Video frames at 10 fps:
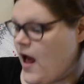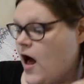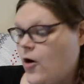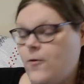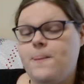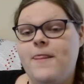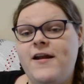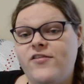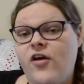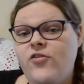Oh, and
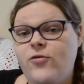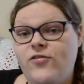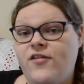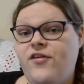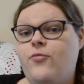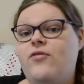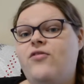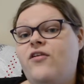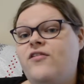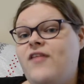it is also associated with
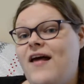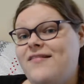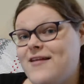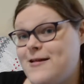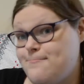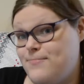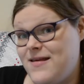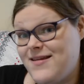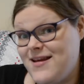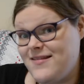success in
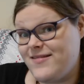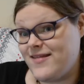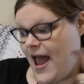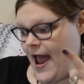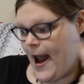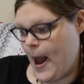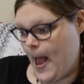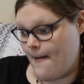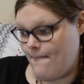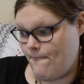business and
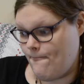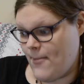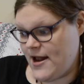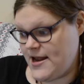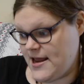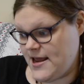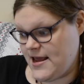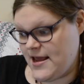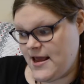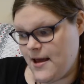
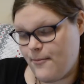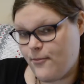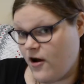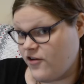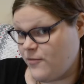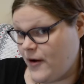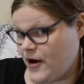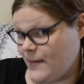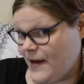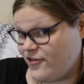money.
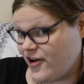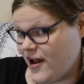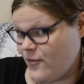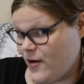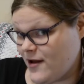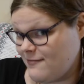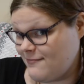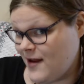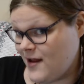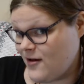Prosperity magic, anyone?
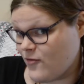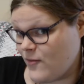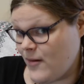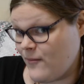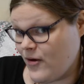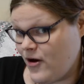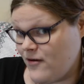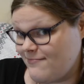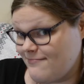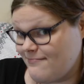
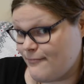Remember?